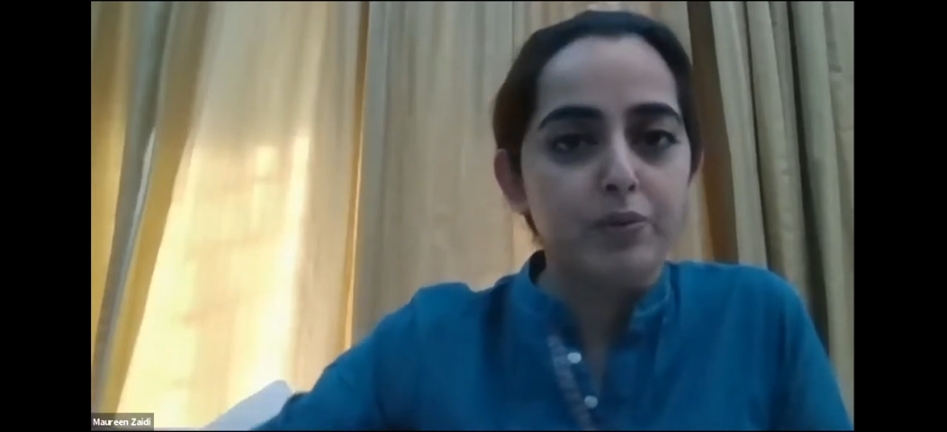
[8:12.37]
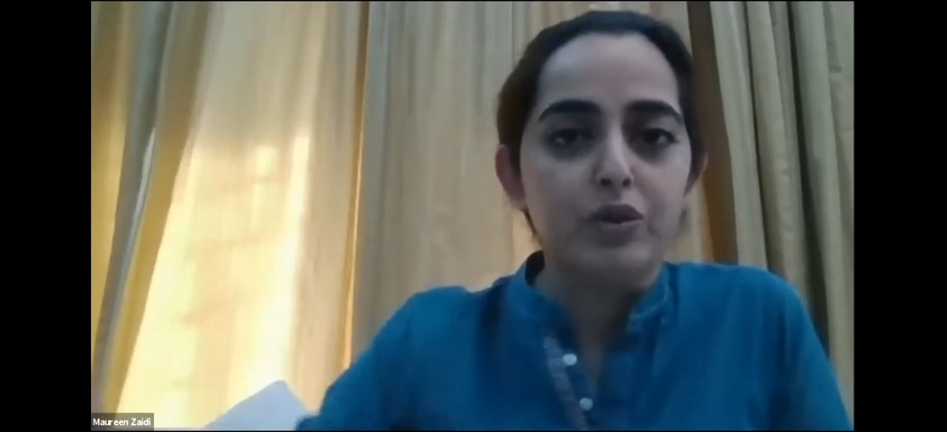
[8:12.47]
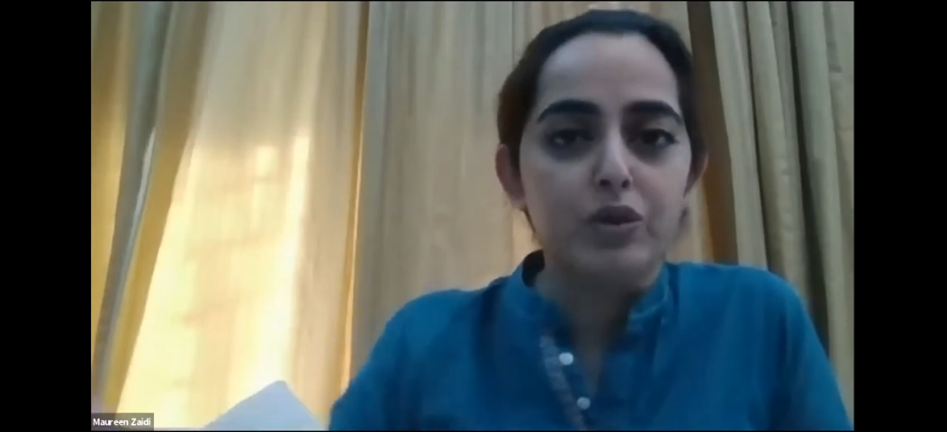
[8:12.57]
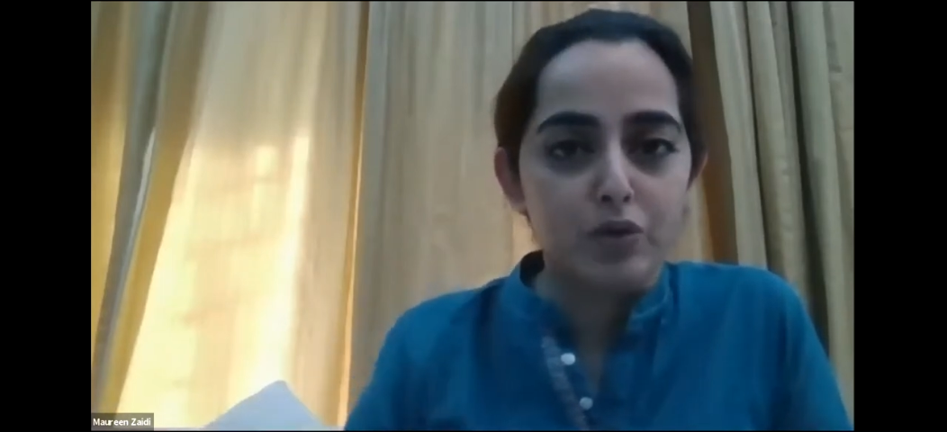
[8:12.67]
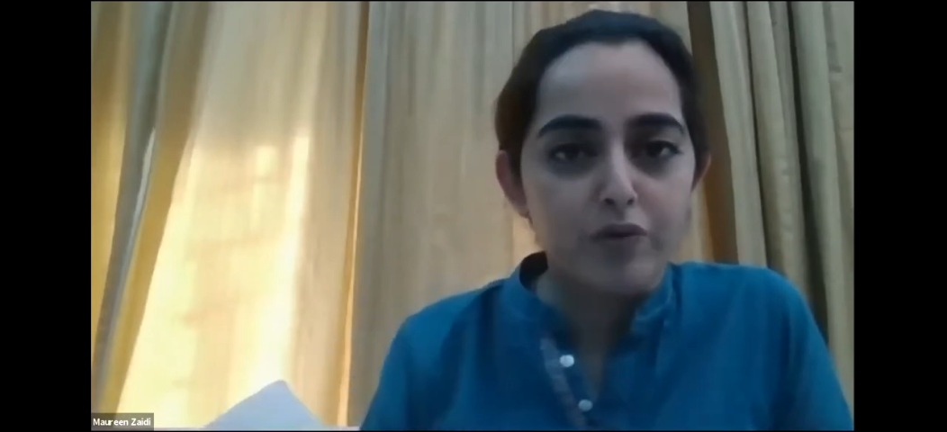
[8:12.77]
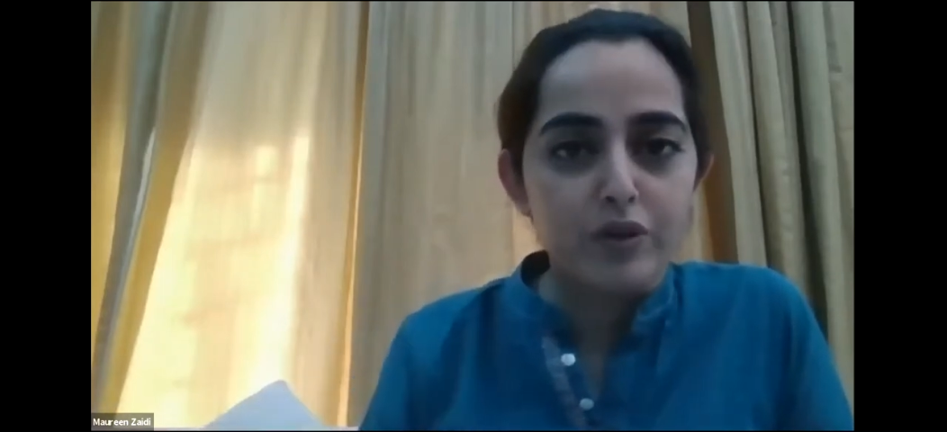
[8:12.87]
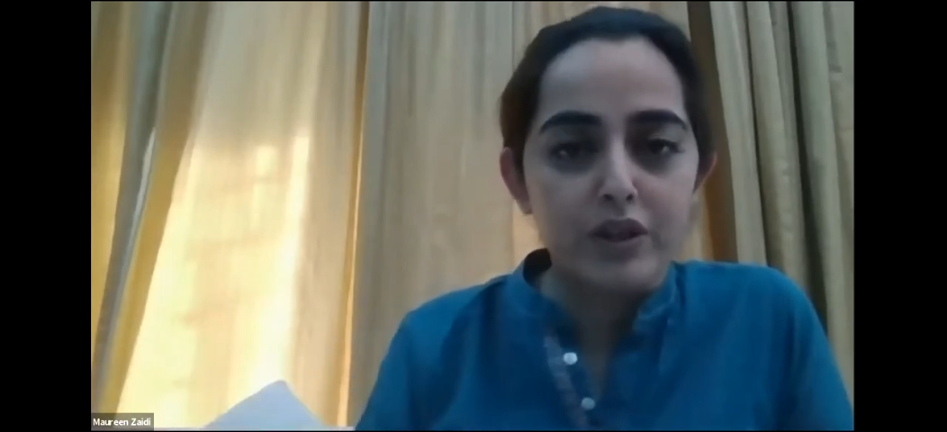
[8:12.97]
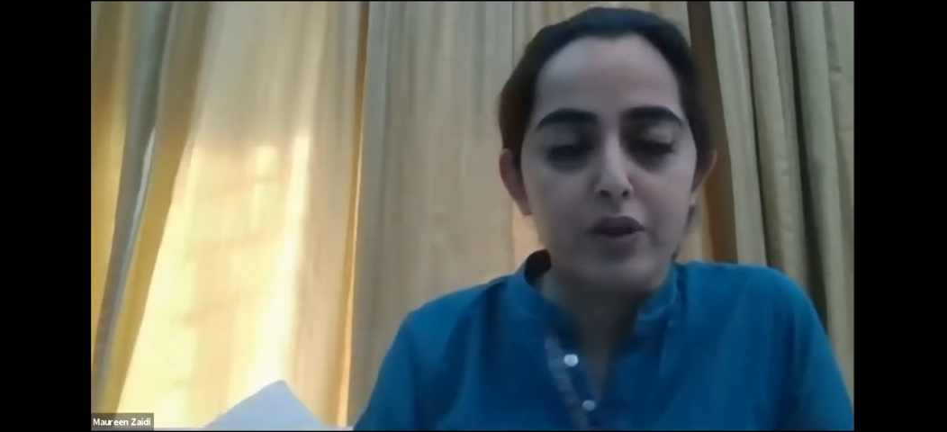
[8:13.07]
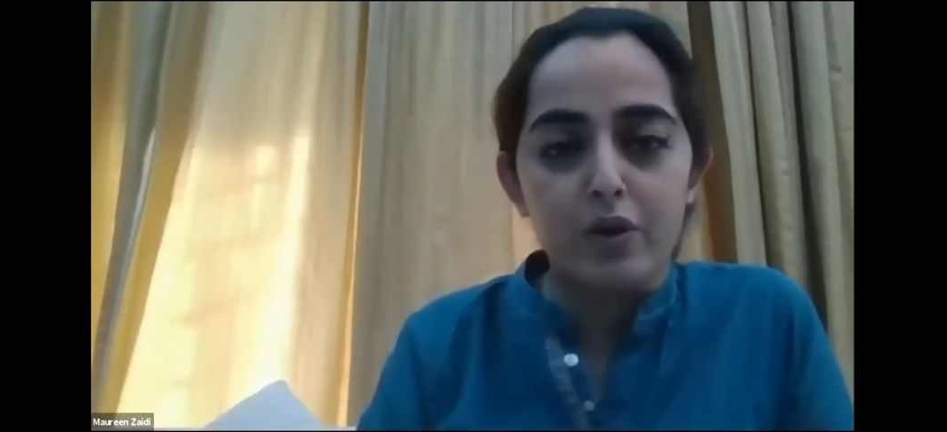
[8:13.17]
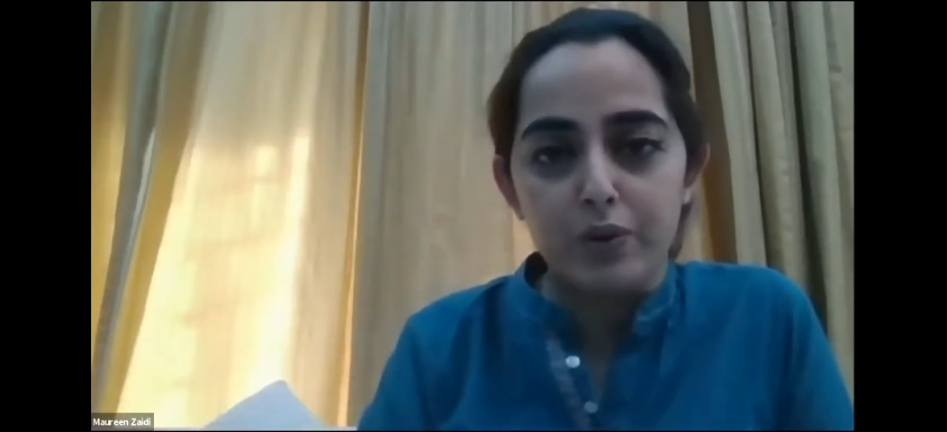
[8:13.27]
which is
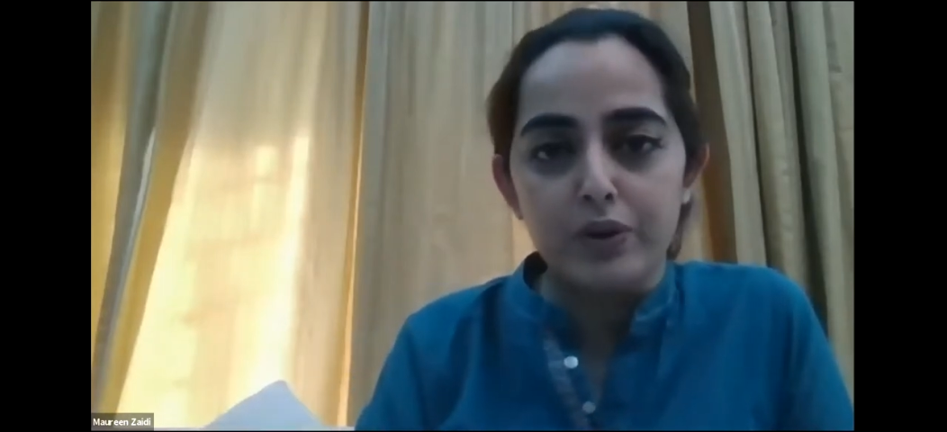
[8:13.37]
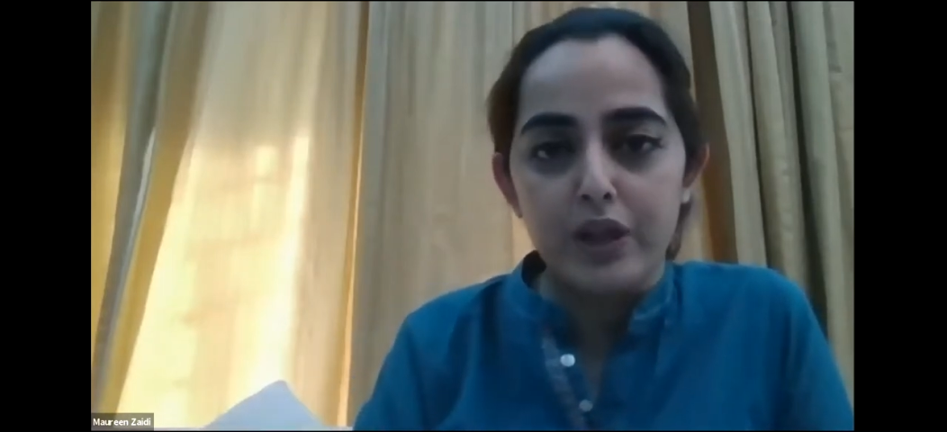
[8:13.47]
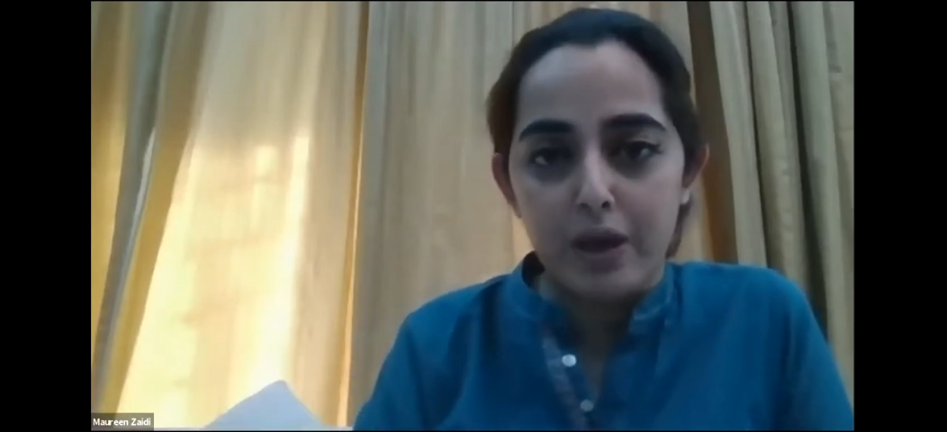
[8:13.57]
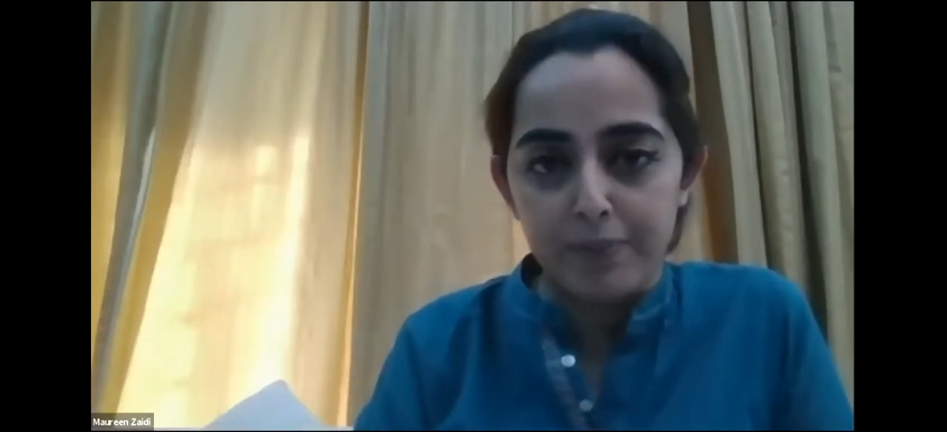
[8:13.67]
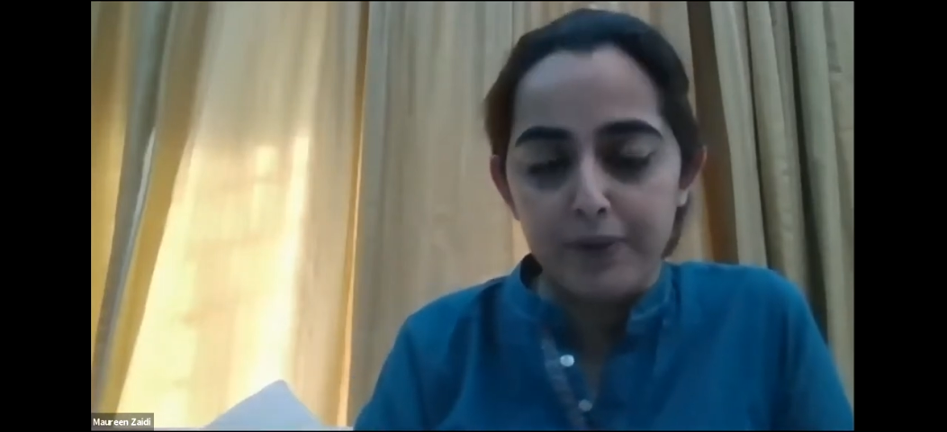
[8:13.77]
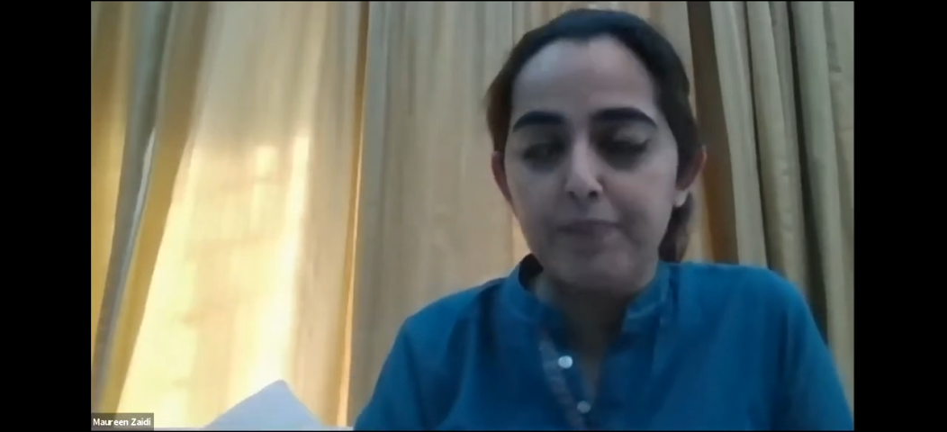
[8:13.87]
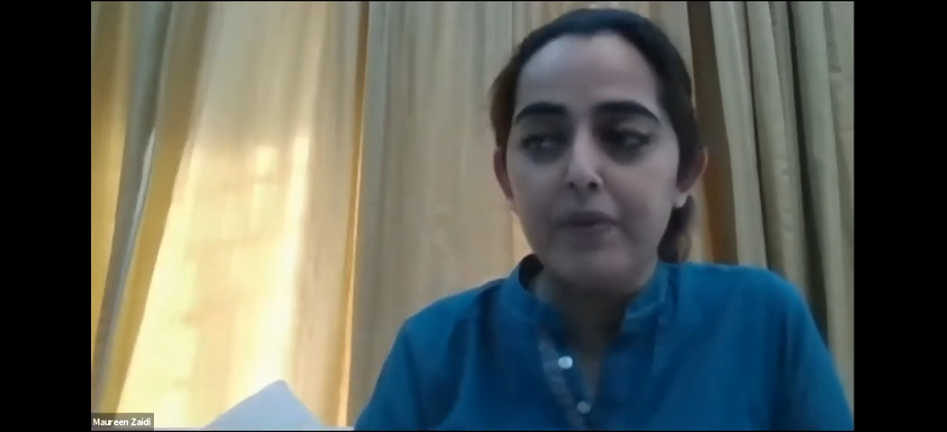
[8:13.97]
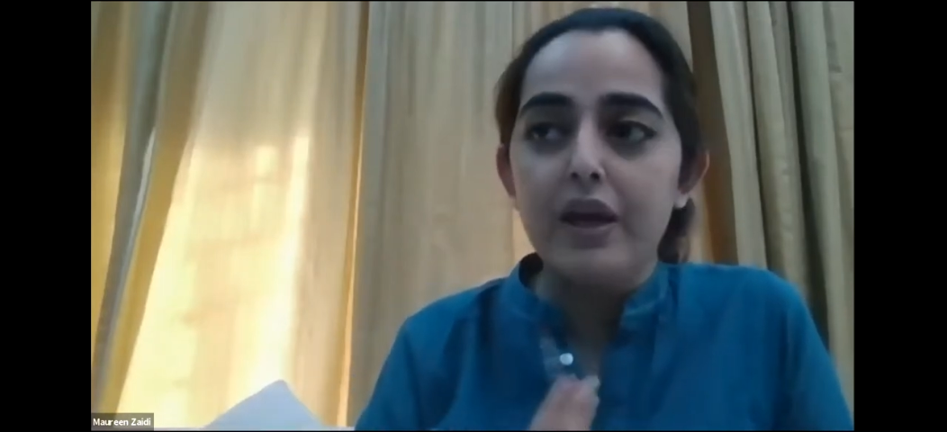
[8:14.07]
obviously not going to happen.